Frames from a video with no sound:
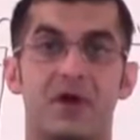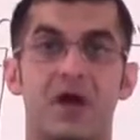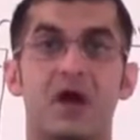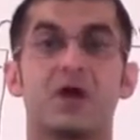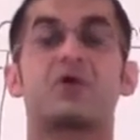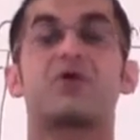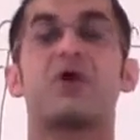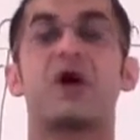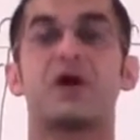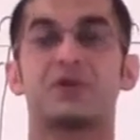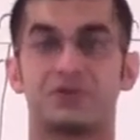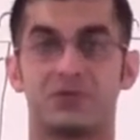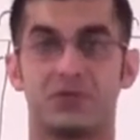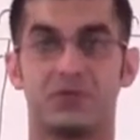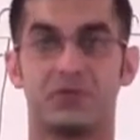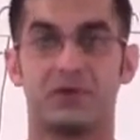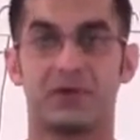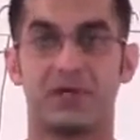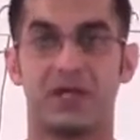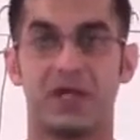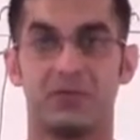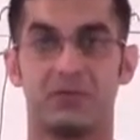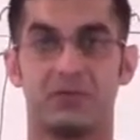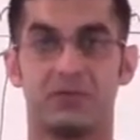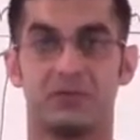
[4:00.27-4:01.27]
a
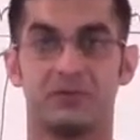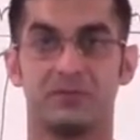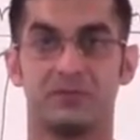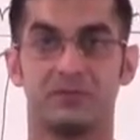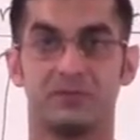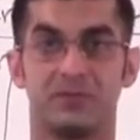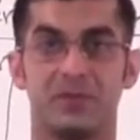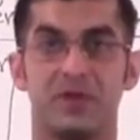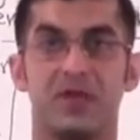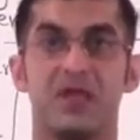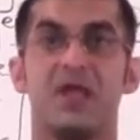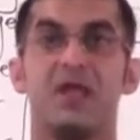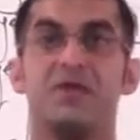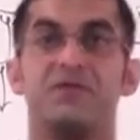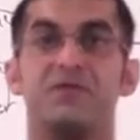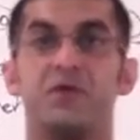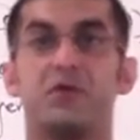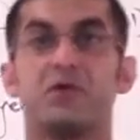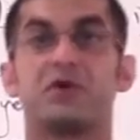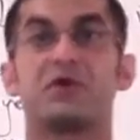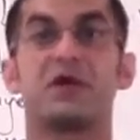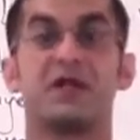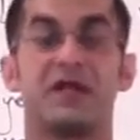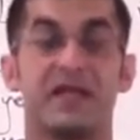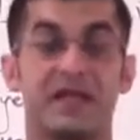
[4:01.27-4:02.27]
crossover cable. If
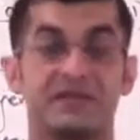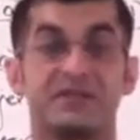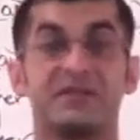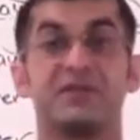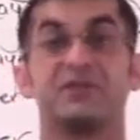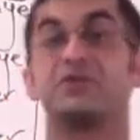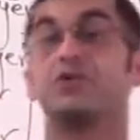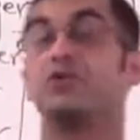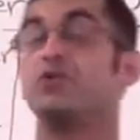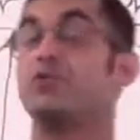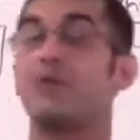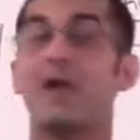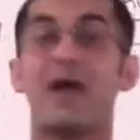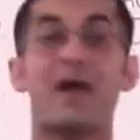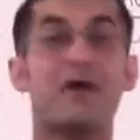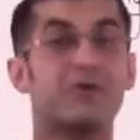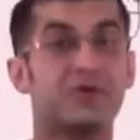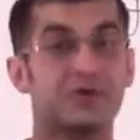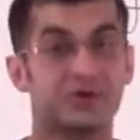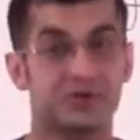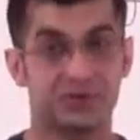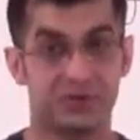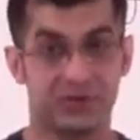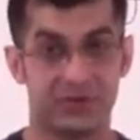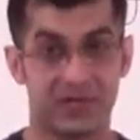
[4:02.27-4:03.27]
you're connecting 2
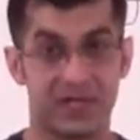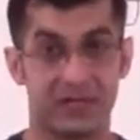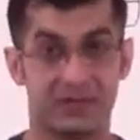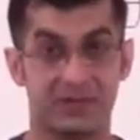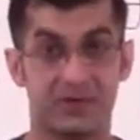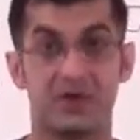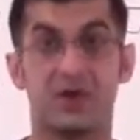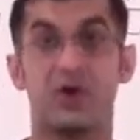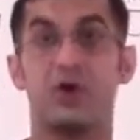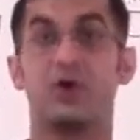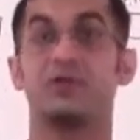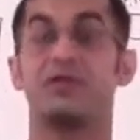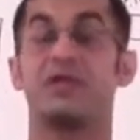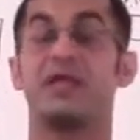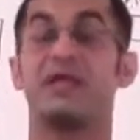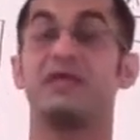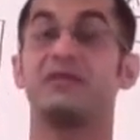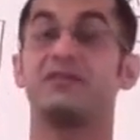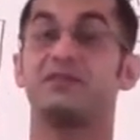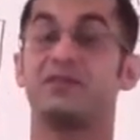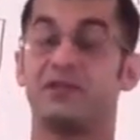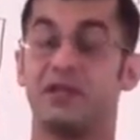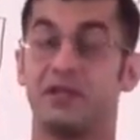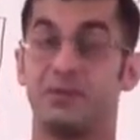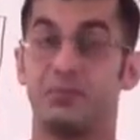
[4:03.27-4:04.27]
routers together on the
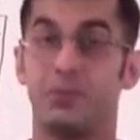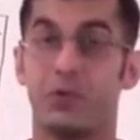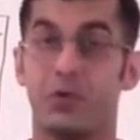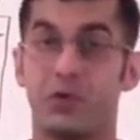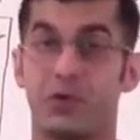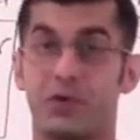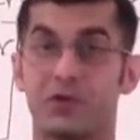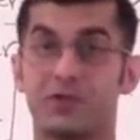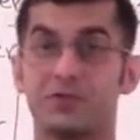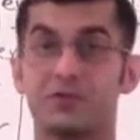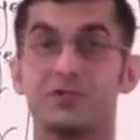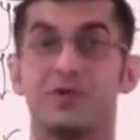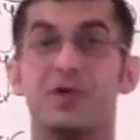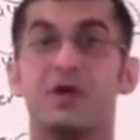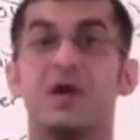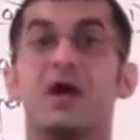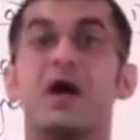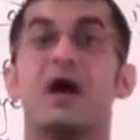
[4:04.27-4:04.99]
Ethernet ports,